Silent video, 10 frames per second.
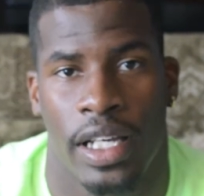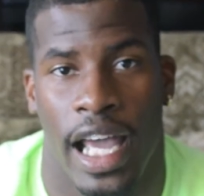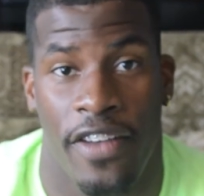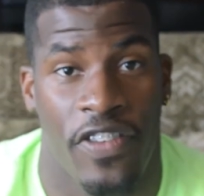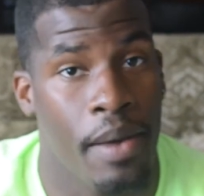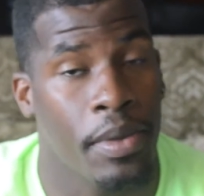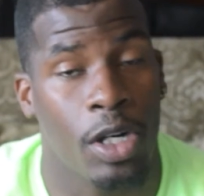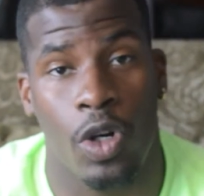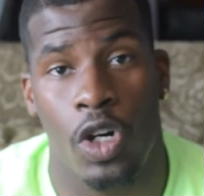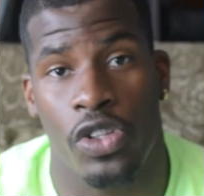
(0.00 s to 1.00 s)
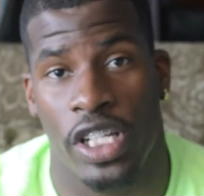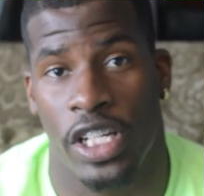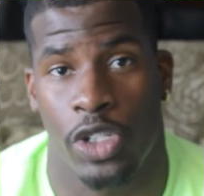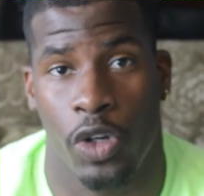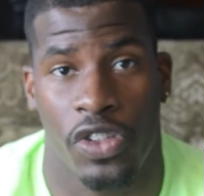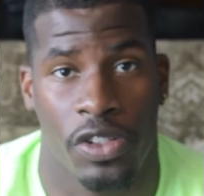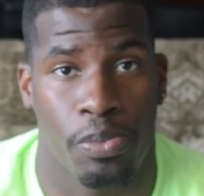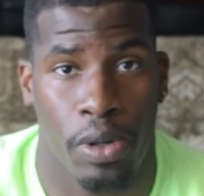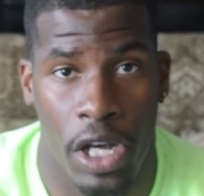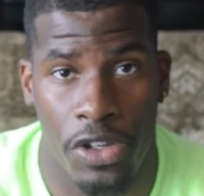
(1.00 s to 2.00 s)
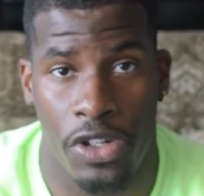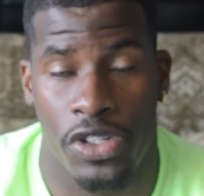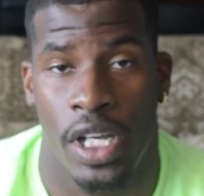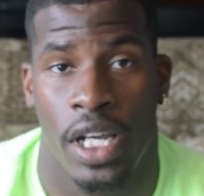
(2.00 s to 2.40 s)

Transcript: A famine arose, and Joseph's brothers